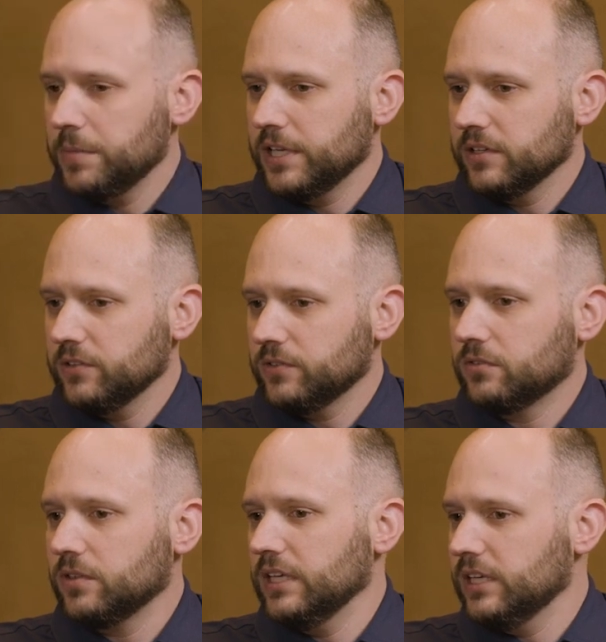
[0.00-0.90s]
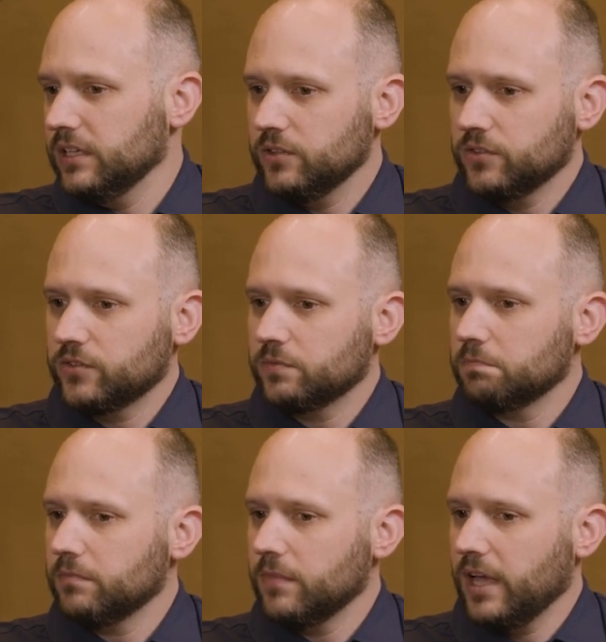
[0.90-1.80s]
because it is
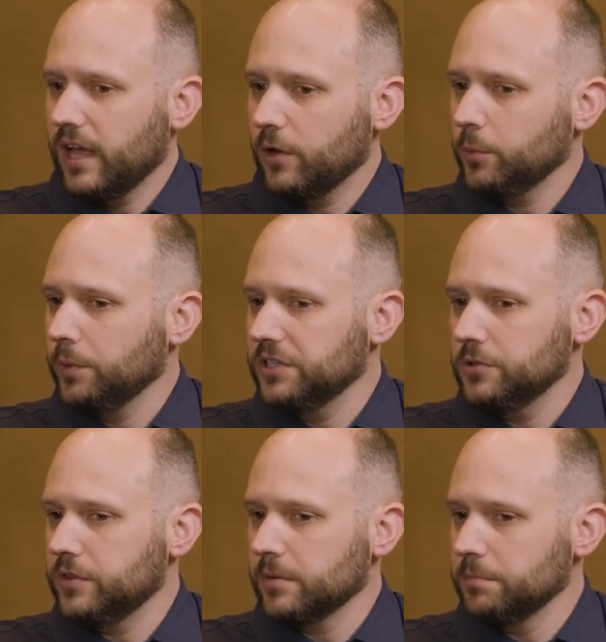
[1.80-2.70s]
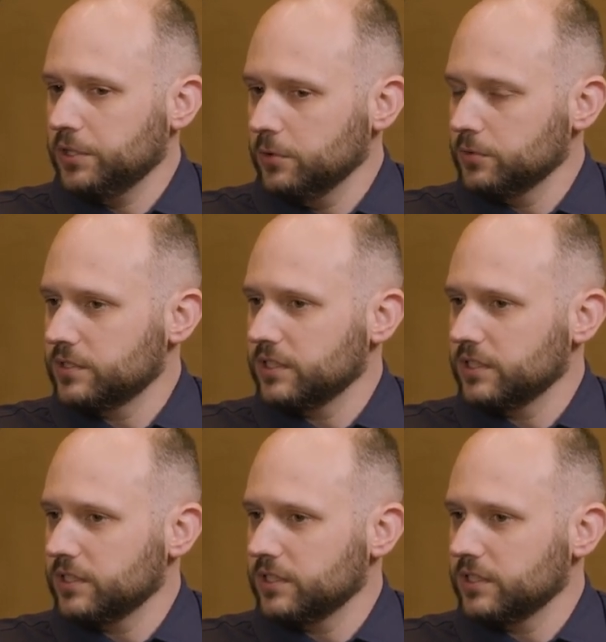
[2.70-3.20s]
how do we do the compute?